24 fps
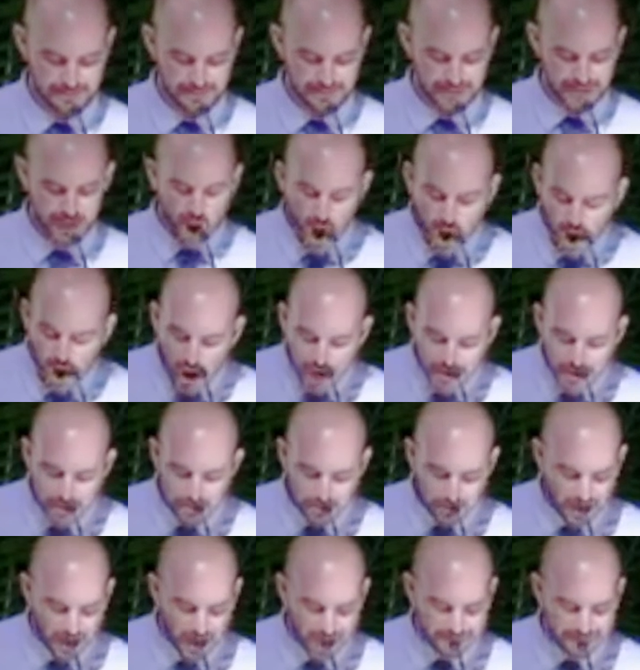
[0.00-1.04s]
All the
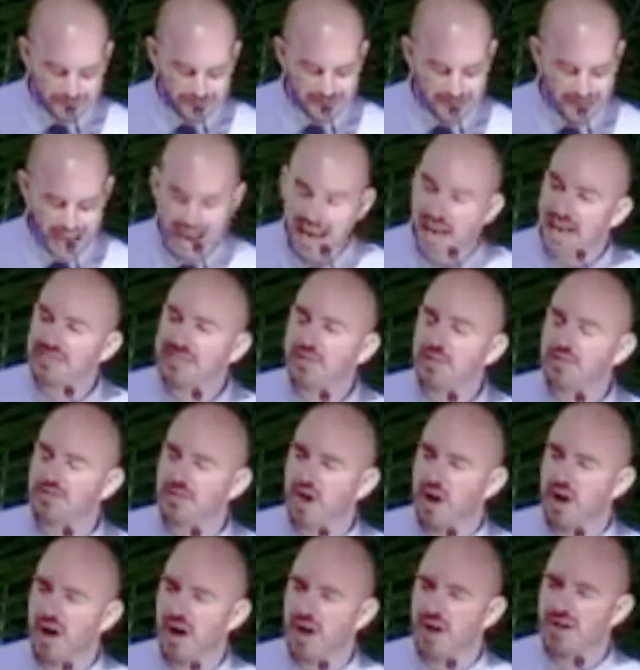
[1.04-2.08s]
prophets and the
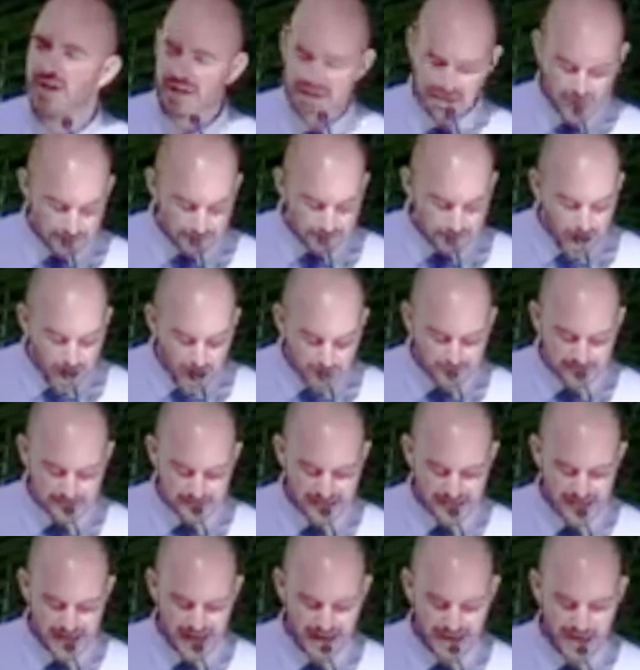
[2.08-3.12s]
law
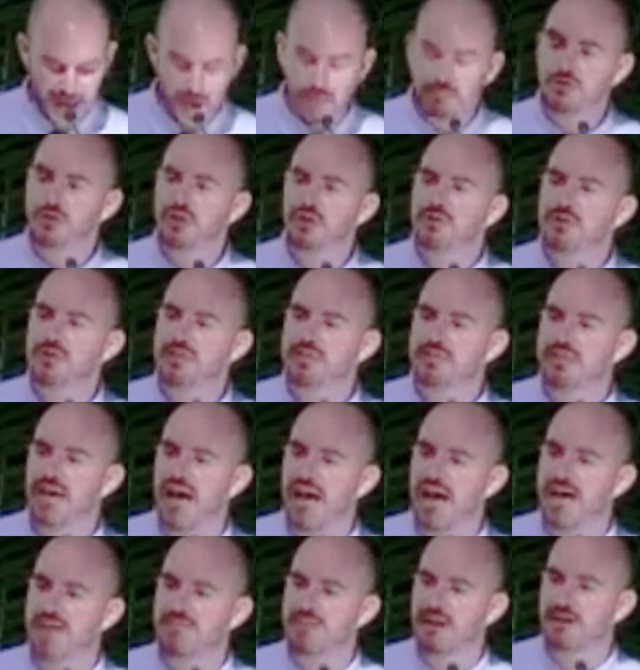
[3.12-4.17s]
prophesied up to the
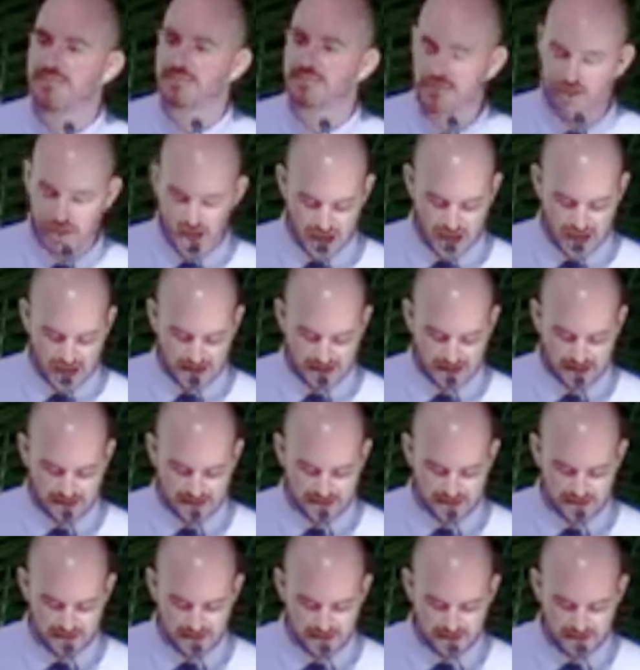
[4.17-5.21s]
time of John,
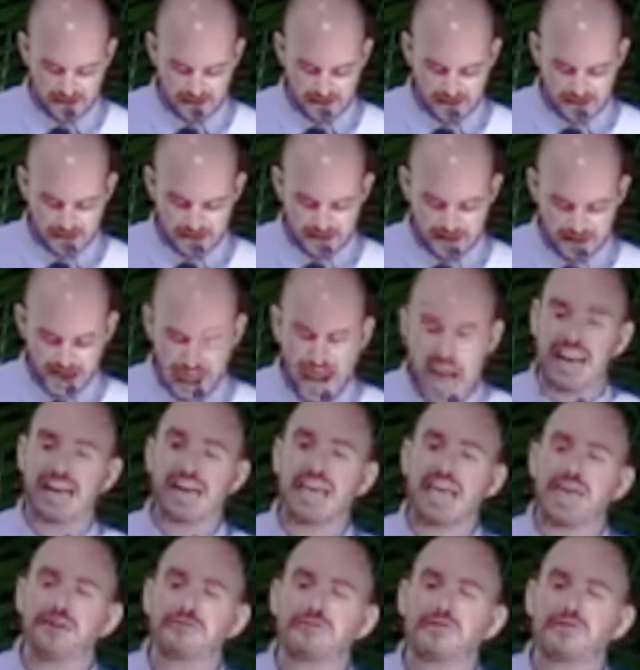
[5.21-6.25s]
and
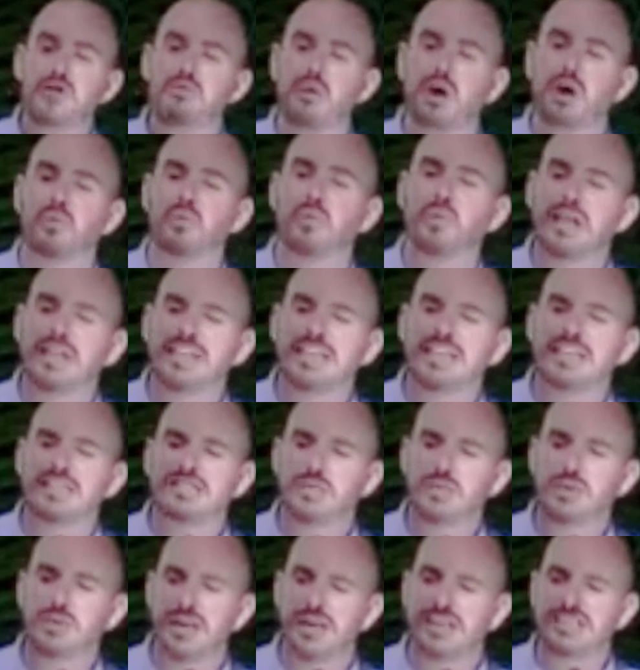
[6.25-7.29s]
if you are willing
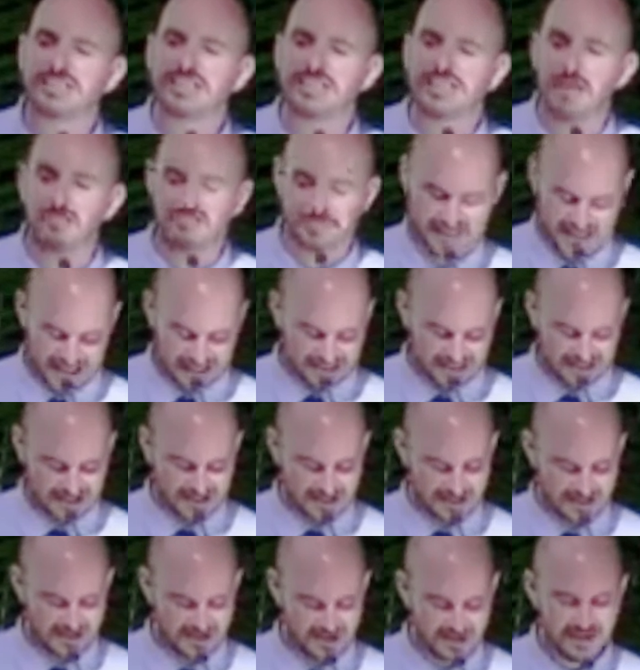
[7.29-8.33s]
to accept it,
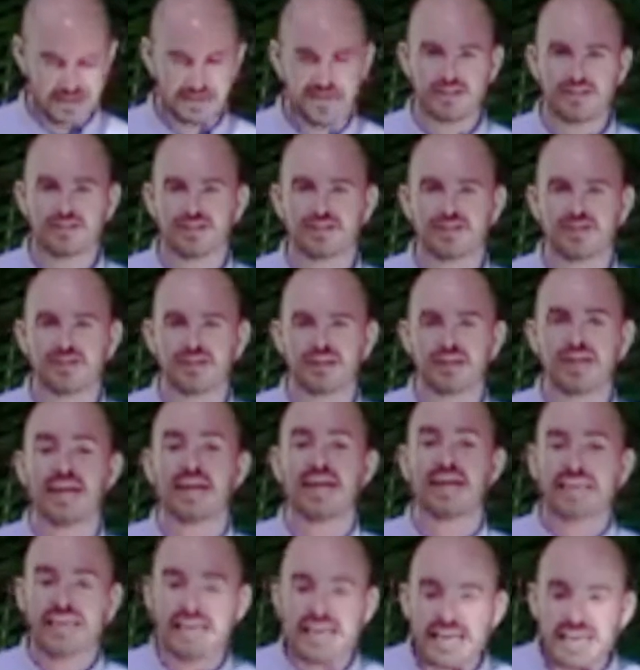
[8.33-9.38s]

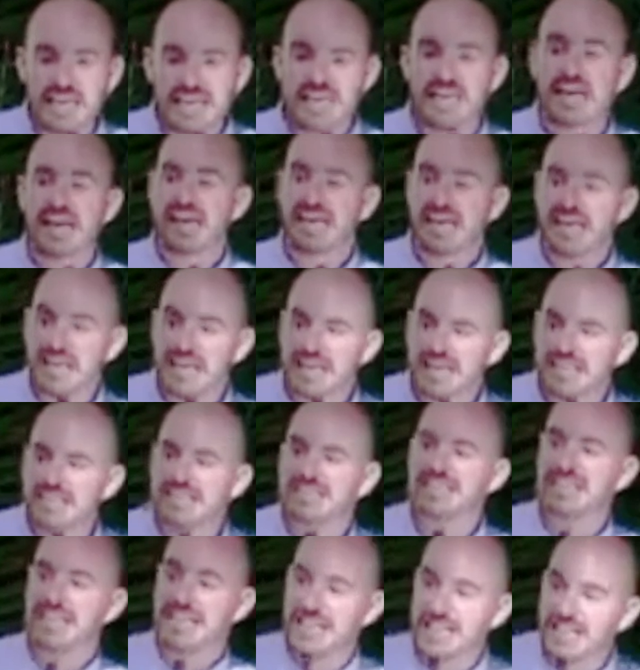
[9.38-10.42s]
he is
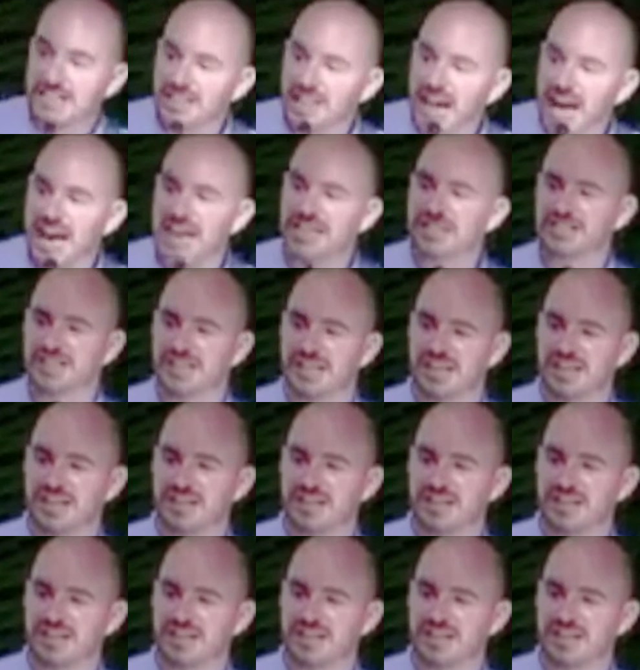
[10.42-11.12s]
Elijah,